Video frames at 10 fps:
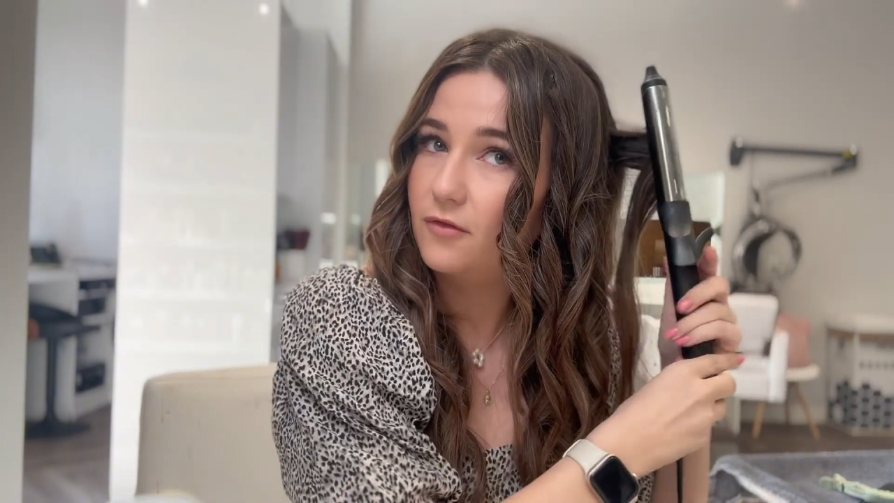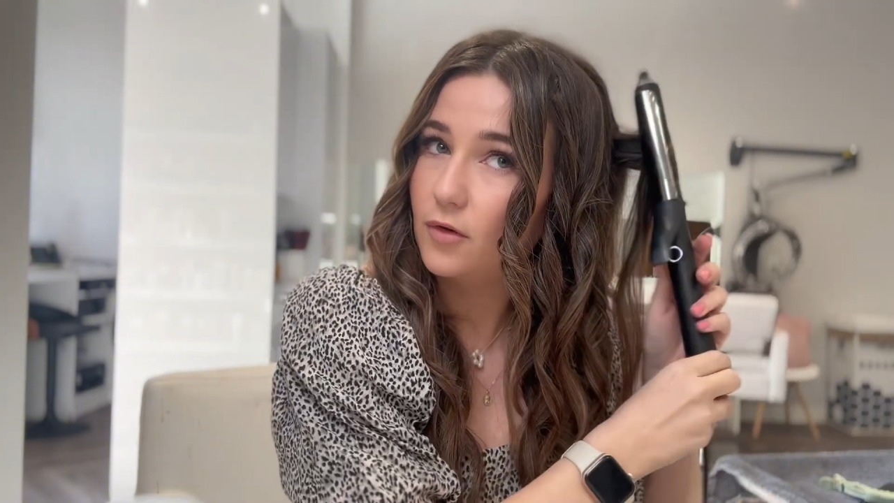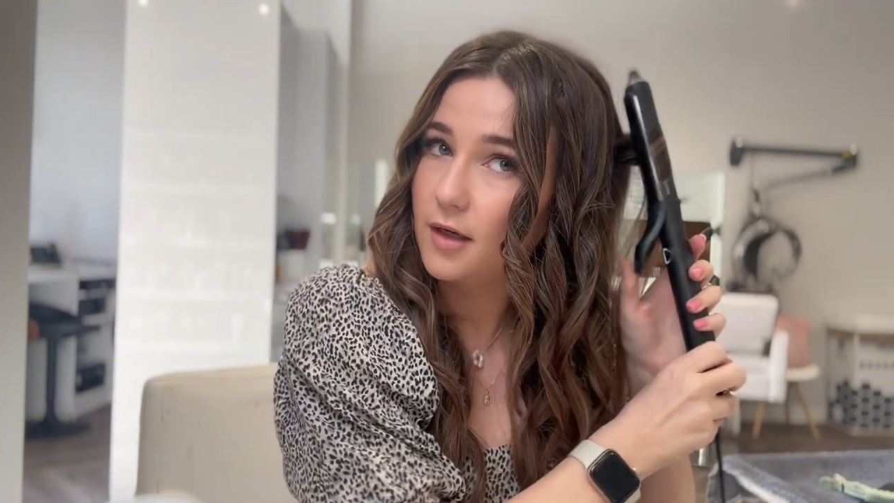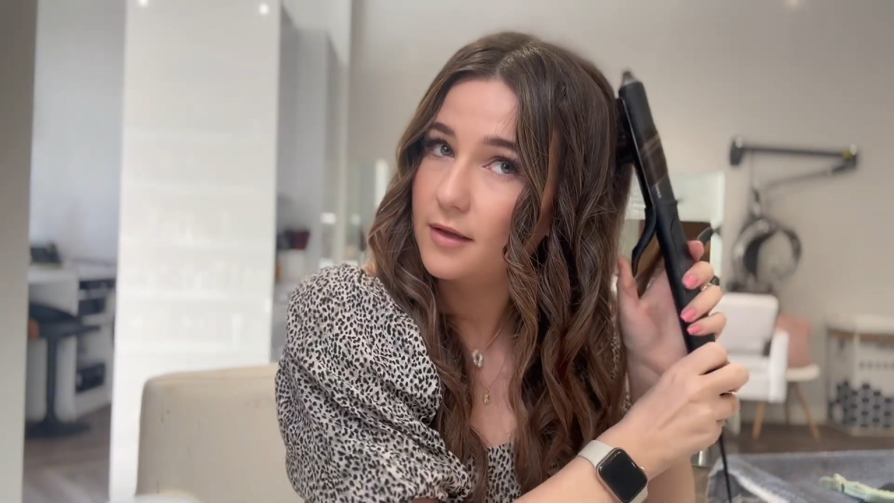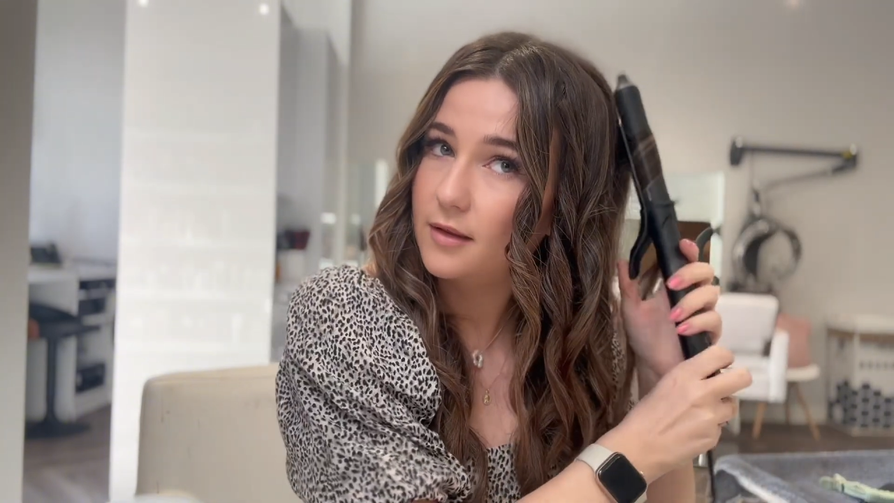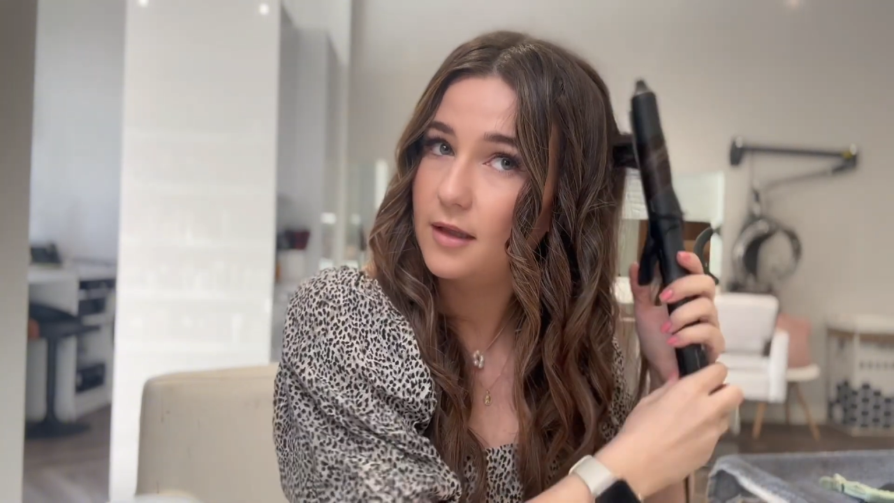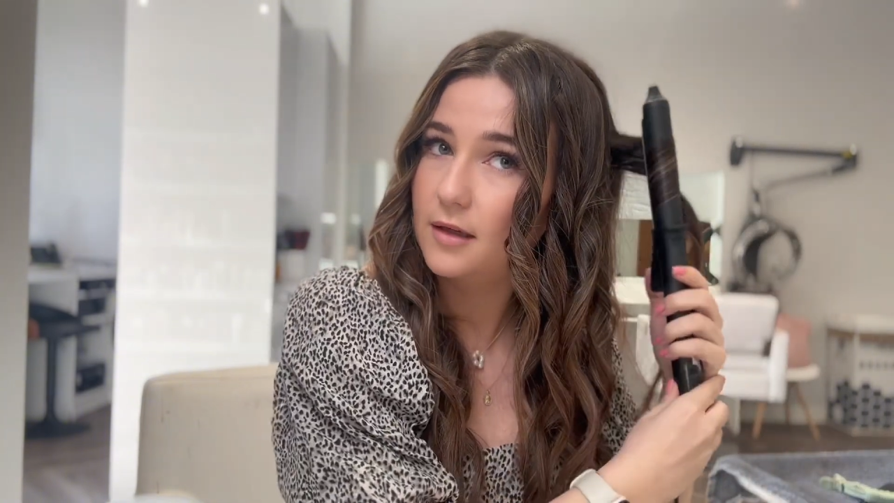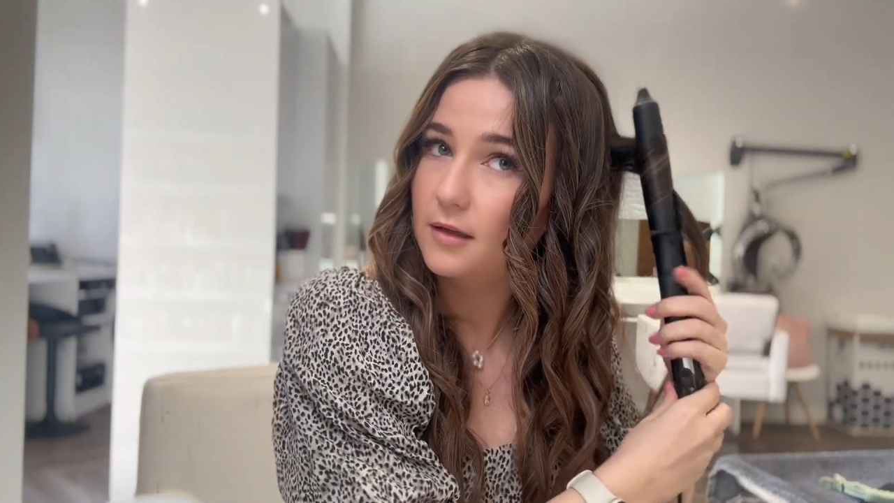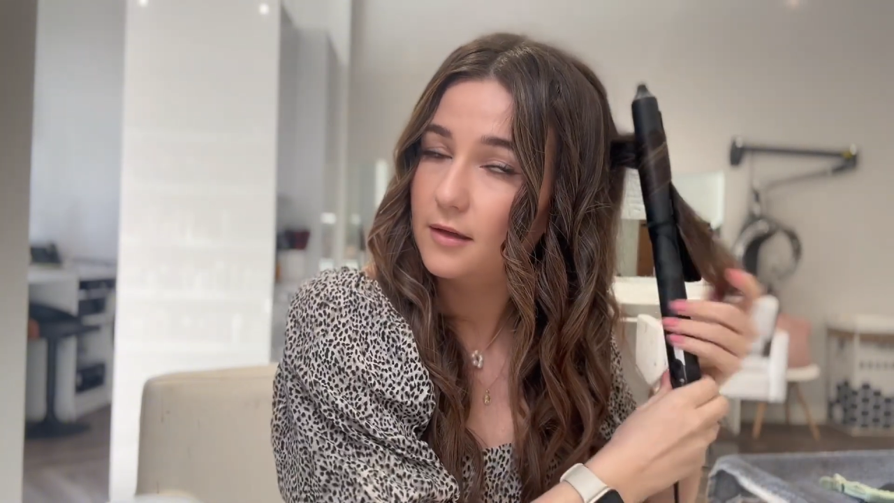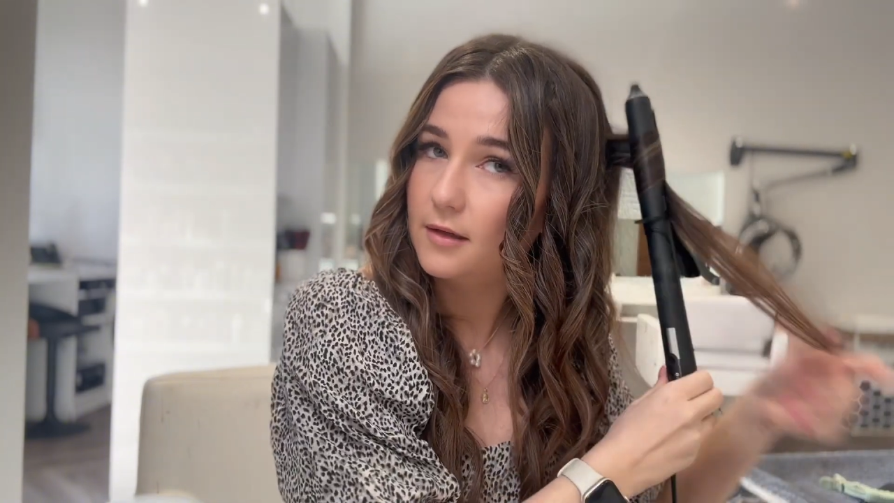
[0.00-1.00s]
forth.
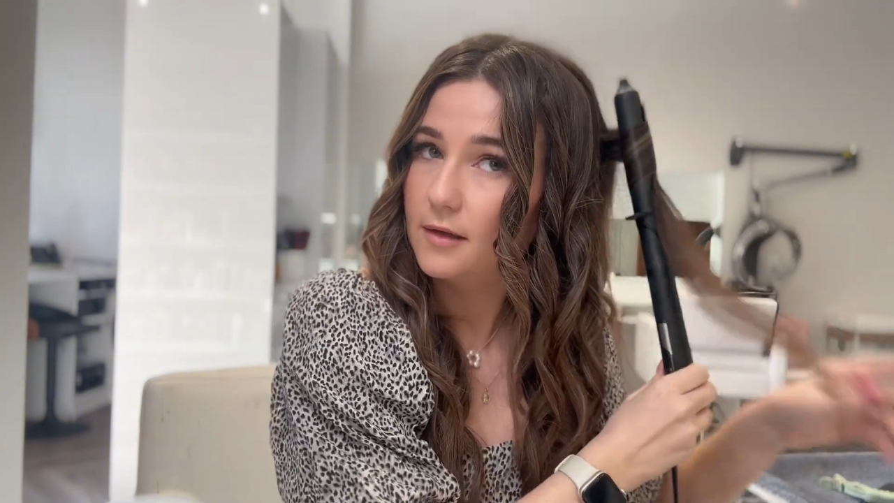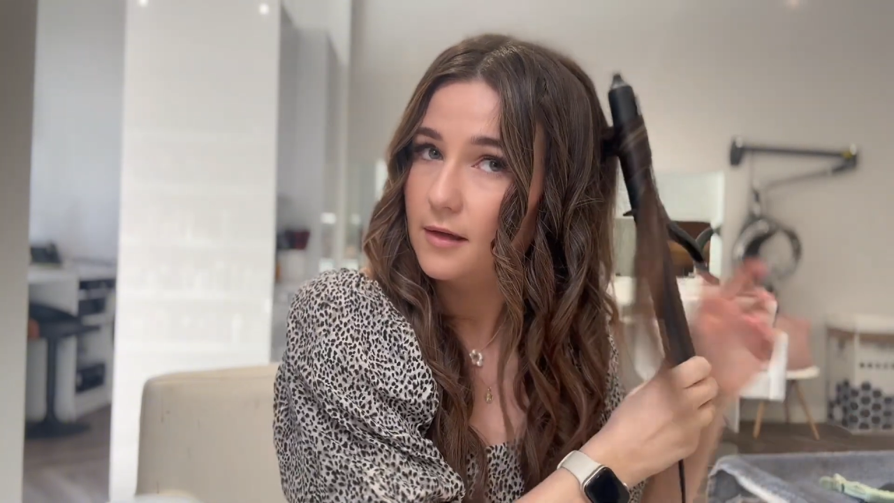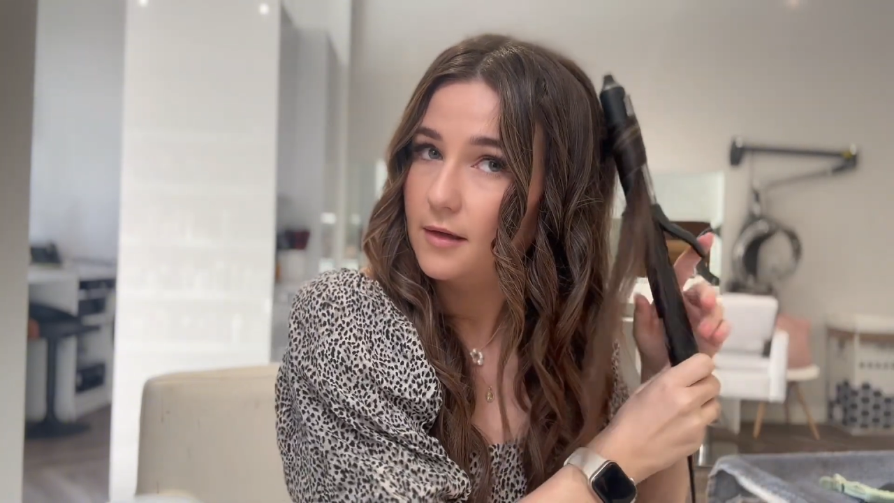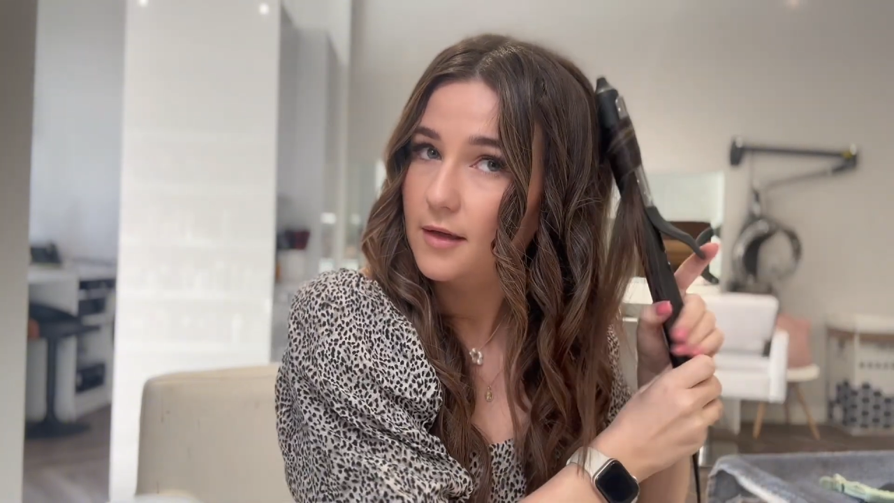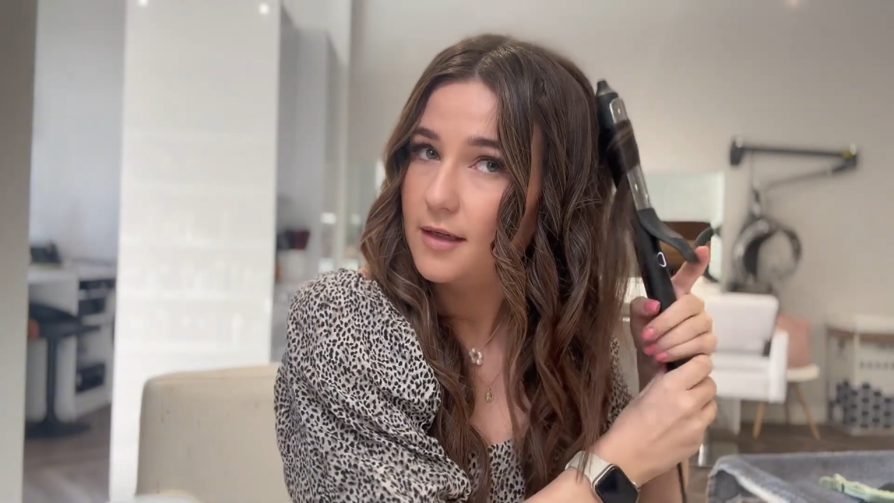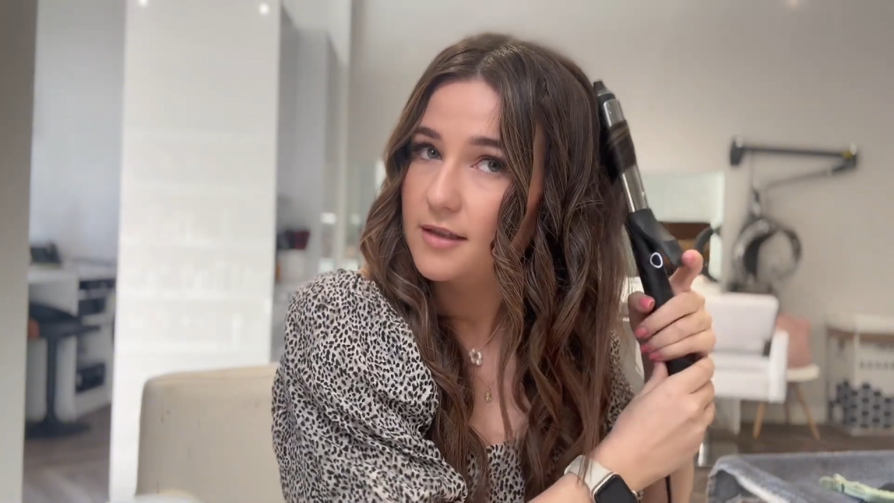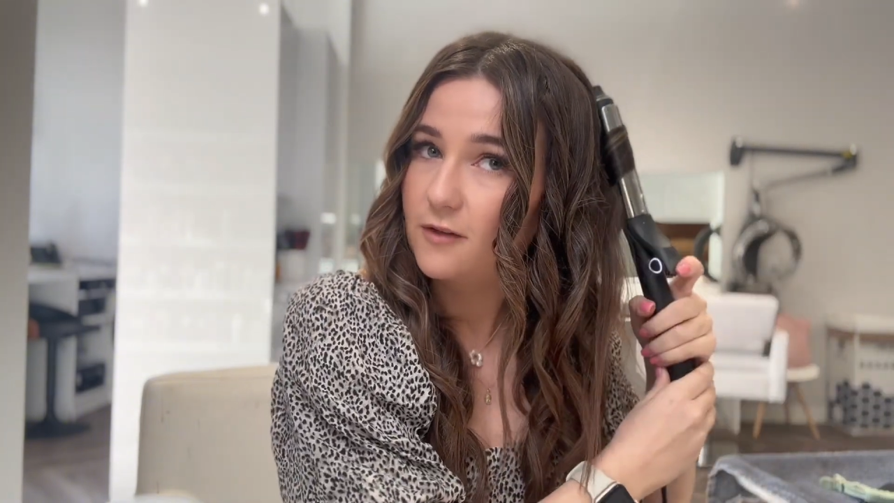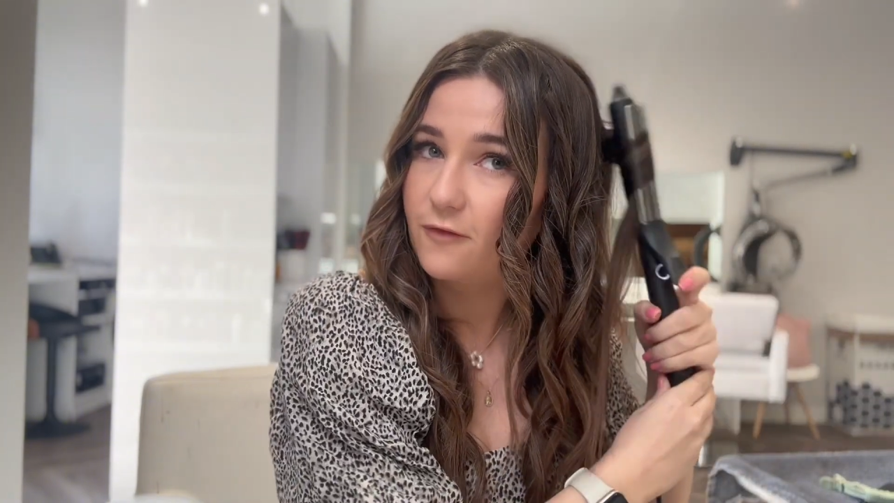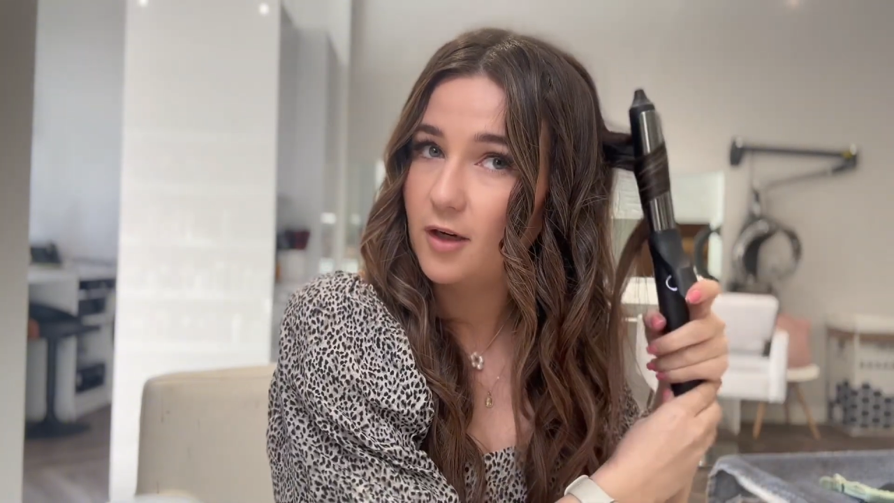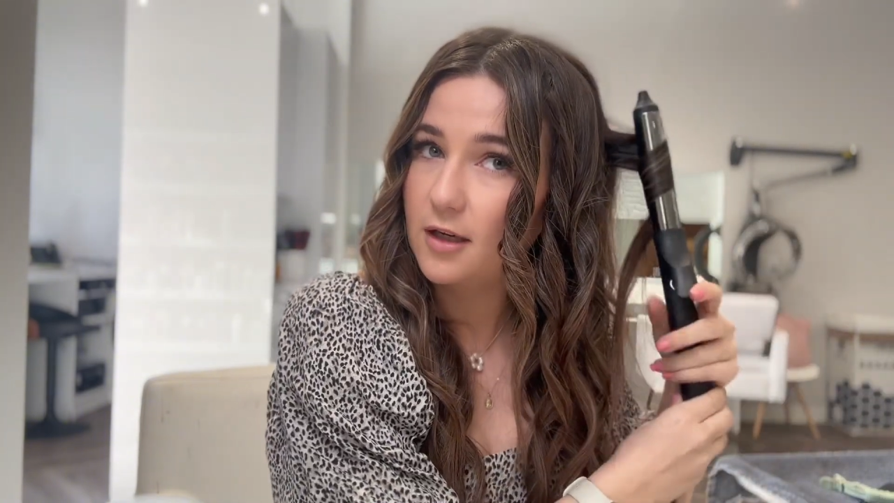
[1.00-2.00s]
So
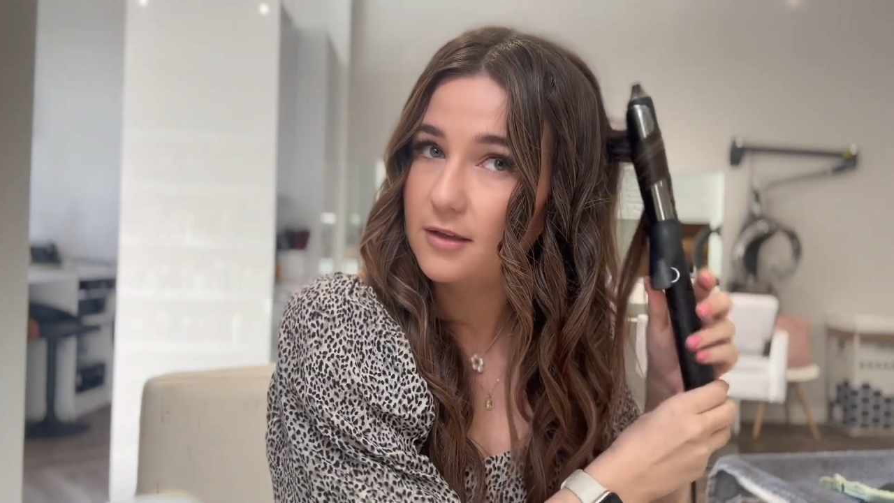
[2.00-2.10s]
vertical